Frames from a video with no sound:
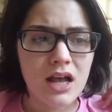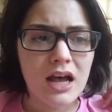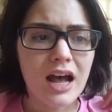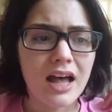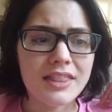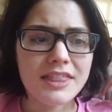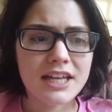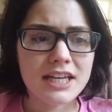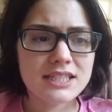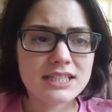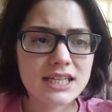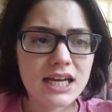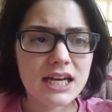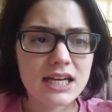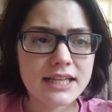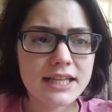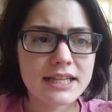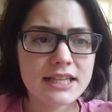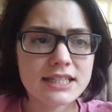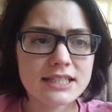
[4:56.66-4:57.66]
I think it's kind
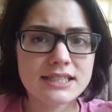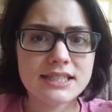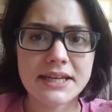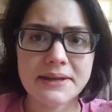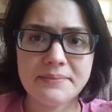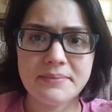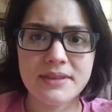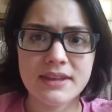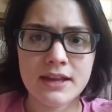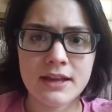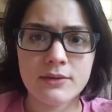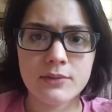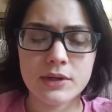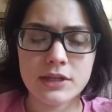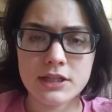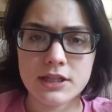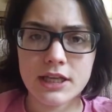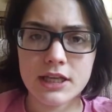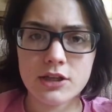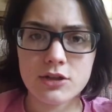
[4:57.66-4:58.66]
of like the same thing when
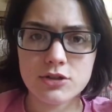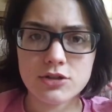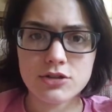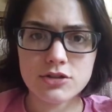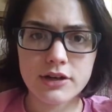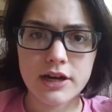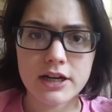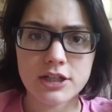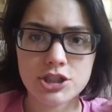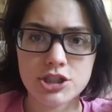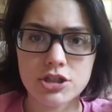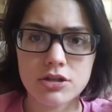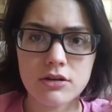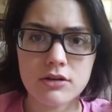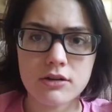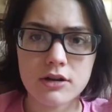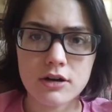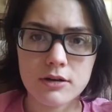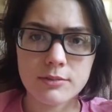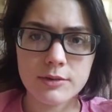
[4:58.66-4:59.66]
you scratch your
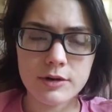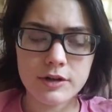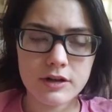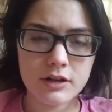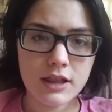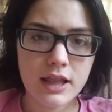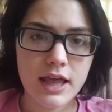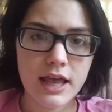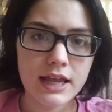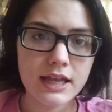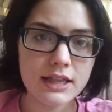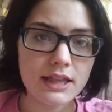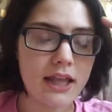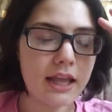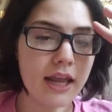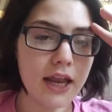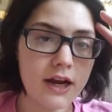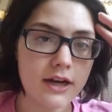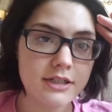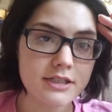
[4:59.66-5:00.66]
arm or your leg and the
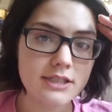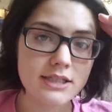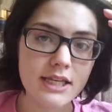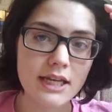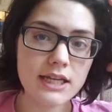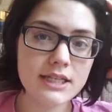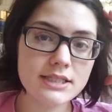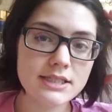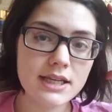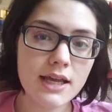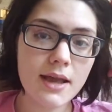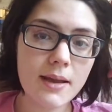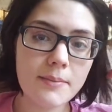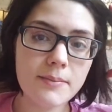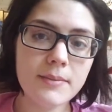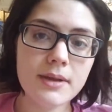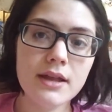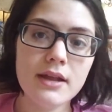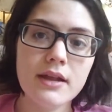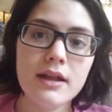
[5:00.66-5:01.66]
hair stands
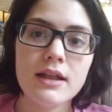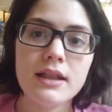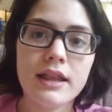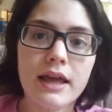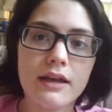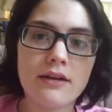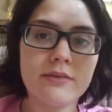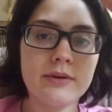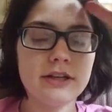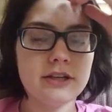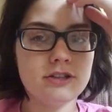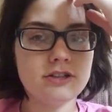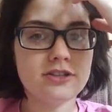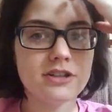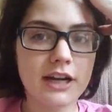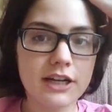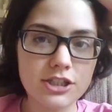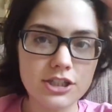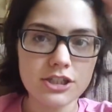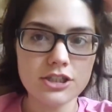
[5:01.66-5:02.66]
up. Like when you
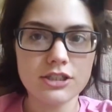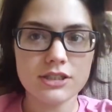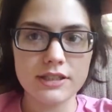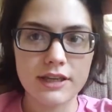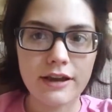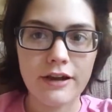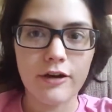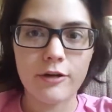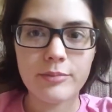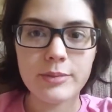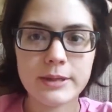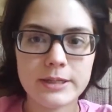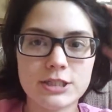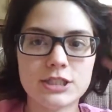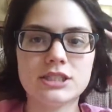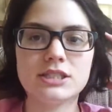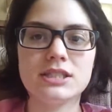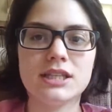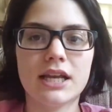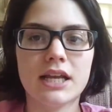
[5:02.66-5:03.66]
scratch your scalp, it
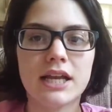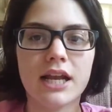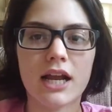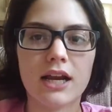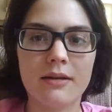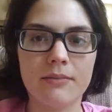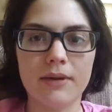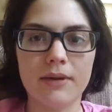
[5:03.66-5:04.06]
just like kind of